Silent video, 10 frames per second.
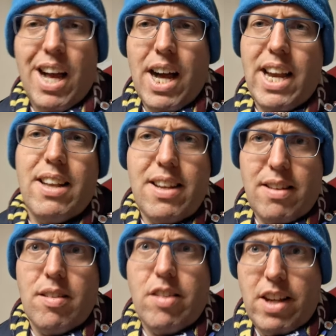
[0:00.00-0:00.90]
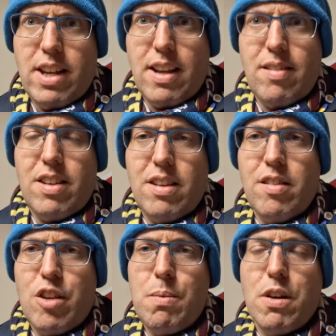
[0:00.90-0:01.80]
I didn't see the
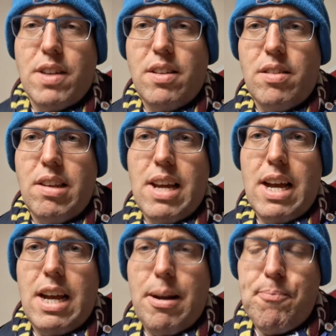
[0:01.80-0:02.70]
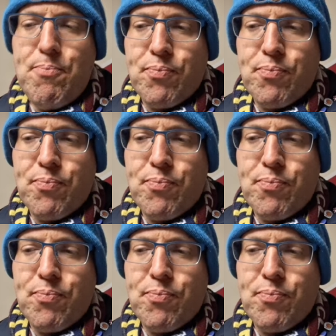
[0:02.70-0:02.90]
incident, to be honest, but